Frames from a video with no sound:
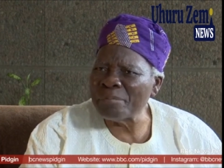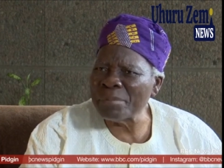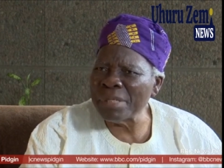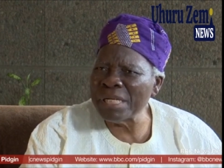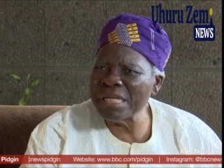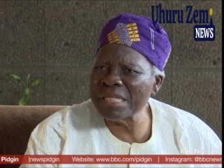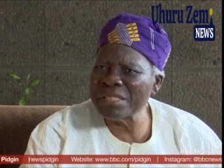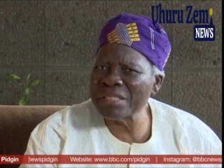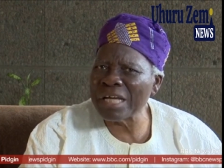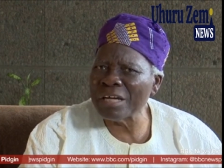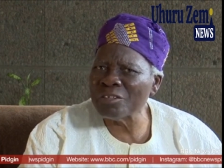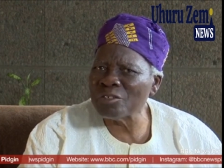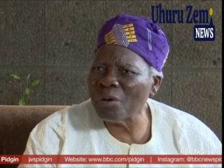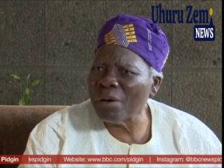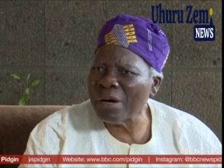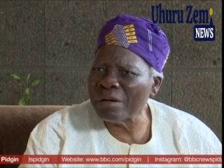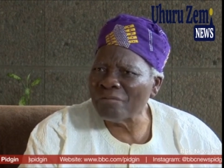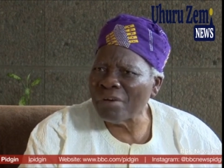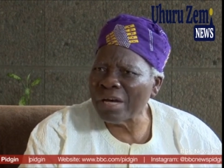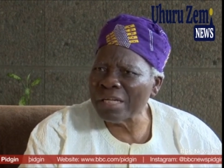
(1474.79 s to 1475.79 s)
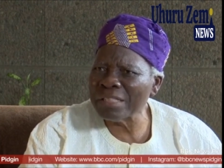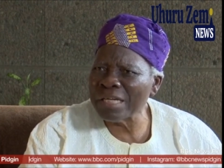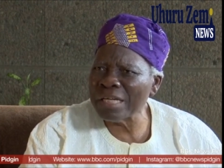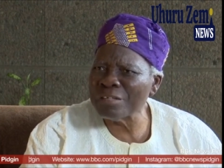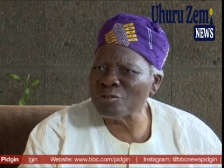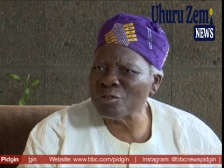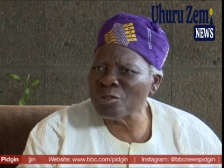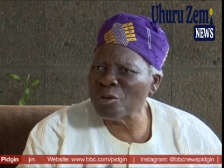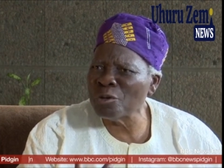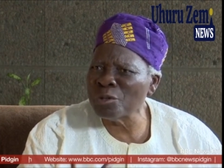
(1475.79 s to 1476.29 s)
uh, ministers or
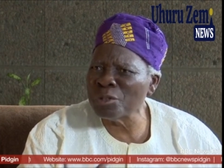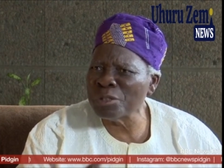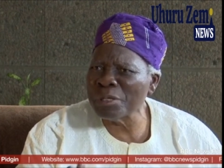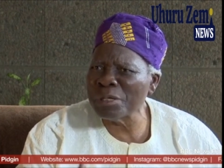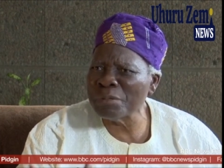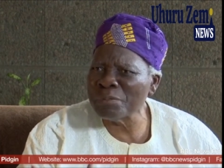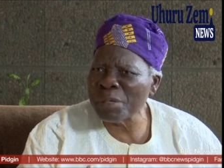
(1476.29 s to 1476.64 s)
advisors told the